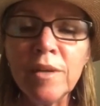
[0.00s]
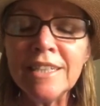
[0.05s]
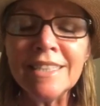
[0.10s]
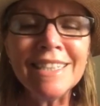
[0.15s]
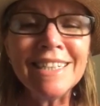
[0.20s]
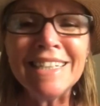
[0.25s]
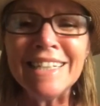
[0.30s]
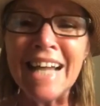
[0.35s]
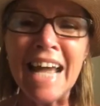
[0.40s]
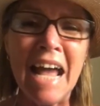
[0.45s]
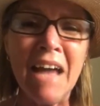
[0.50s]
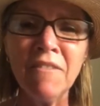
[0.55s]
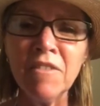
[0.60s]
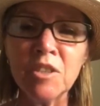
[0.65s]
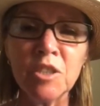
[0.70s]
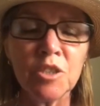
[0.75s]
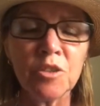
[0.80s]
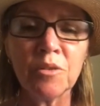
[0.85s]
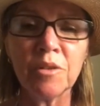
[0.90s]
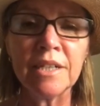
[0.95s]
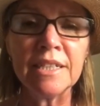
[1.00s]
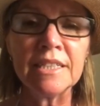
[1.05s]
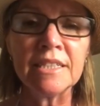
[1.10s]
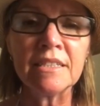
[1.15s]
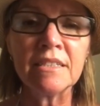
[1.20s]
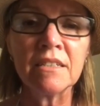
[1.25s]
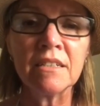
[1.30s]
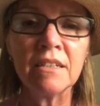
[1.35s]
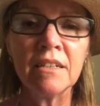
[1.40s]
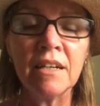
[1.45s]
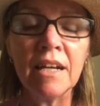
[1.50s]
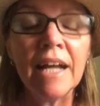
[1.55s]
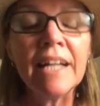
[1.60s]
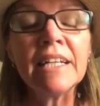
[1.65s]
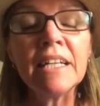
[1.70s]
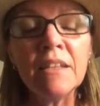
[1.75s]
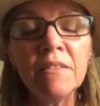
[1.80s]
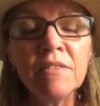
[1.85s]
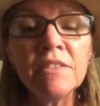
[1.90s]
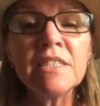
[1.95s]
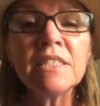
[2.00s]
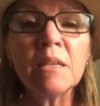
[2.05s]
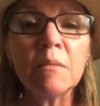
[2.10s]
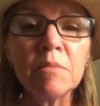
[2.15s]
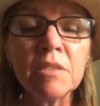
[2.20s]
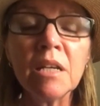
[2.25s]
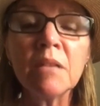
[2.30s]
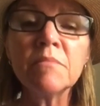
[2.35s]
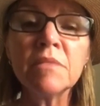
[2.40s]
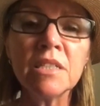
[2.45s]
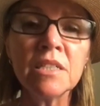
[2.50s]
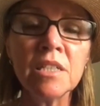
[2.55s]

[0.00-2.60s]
we didn't have a choice. And even sometimes